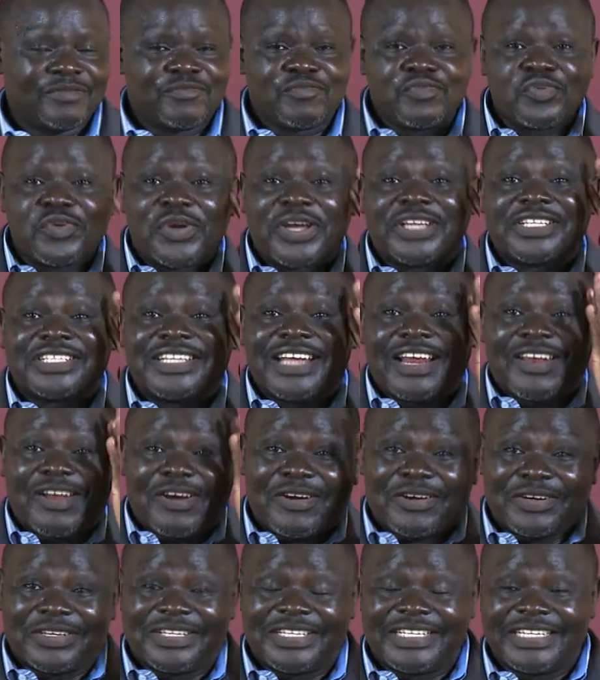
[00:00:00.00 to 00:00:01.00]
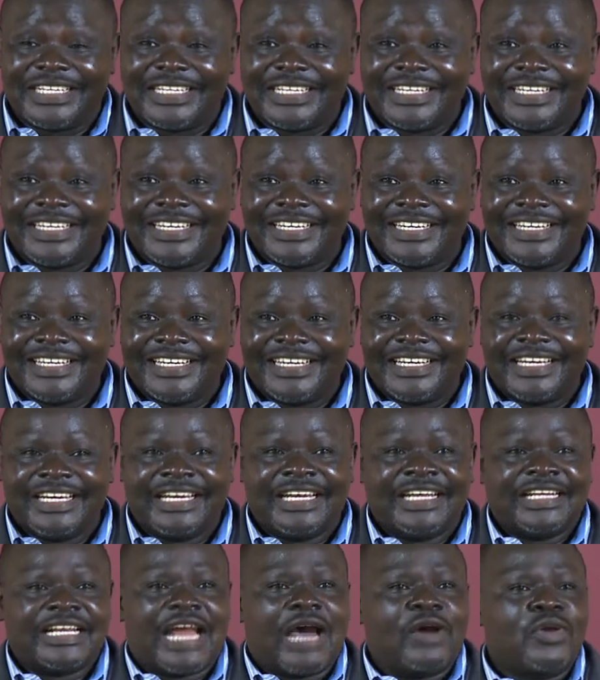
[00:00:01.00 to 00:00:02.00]
Praise the Lord.
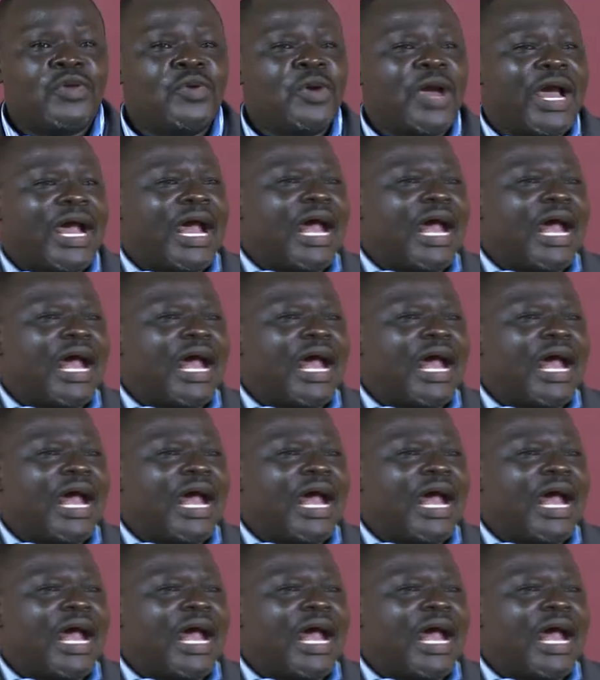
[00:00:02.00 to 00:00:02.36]
Now you are